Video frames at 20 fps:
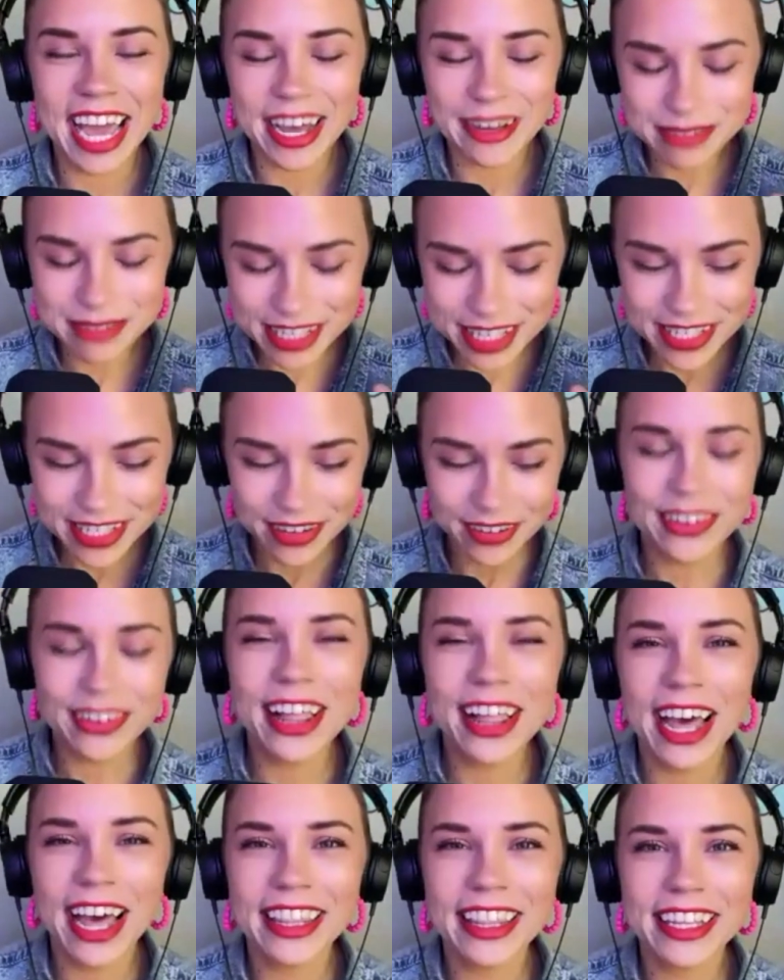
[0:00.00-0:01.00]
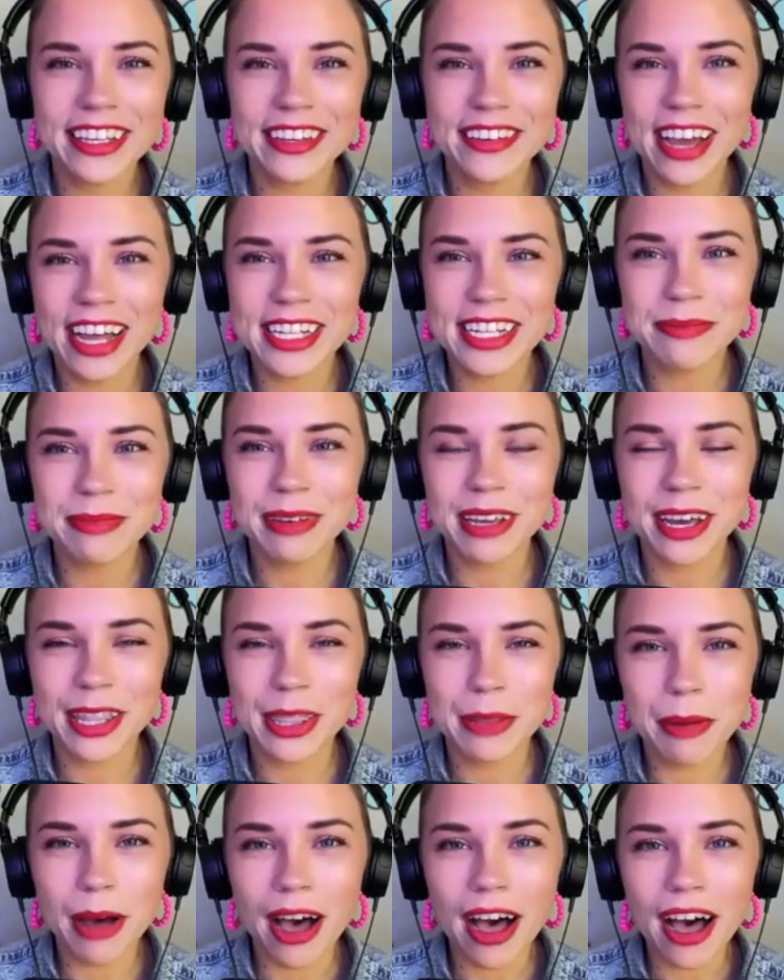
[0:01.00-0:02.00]
I'm so glad that you got to be on the
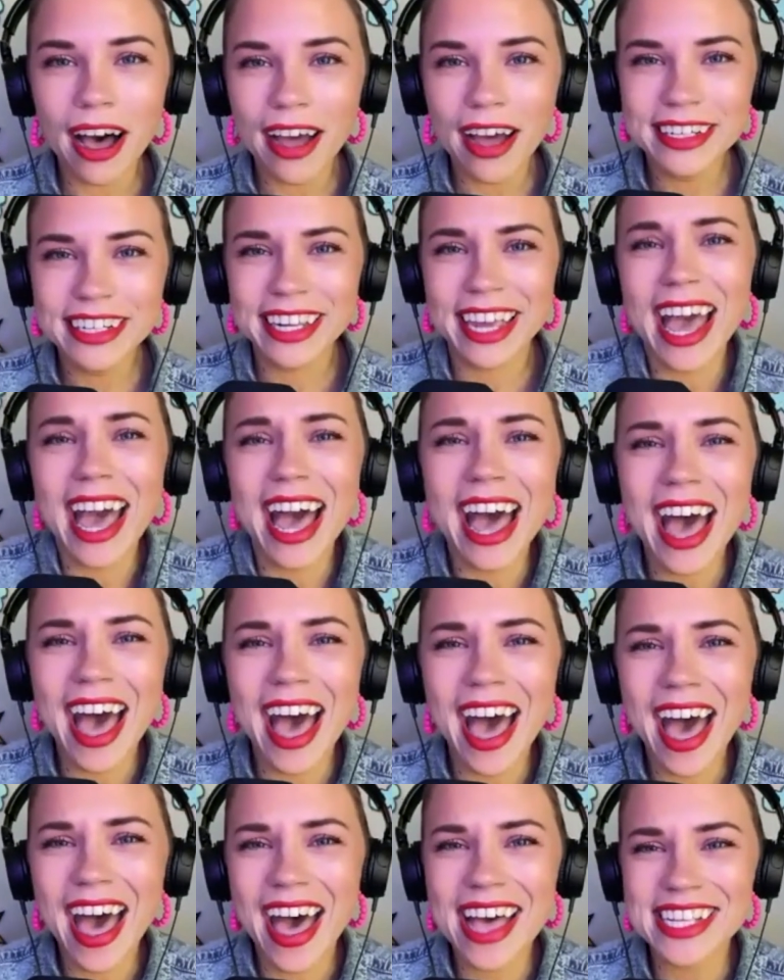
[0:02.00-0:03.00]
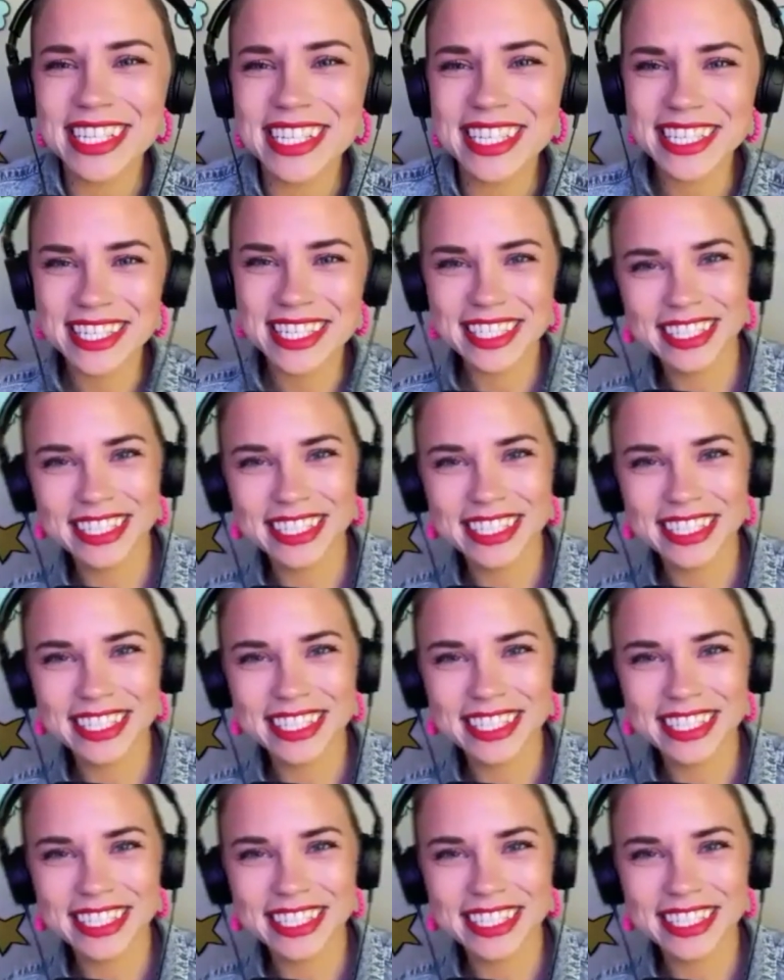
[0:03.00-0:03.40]
podcast.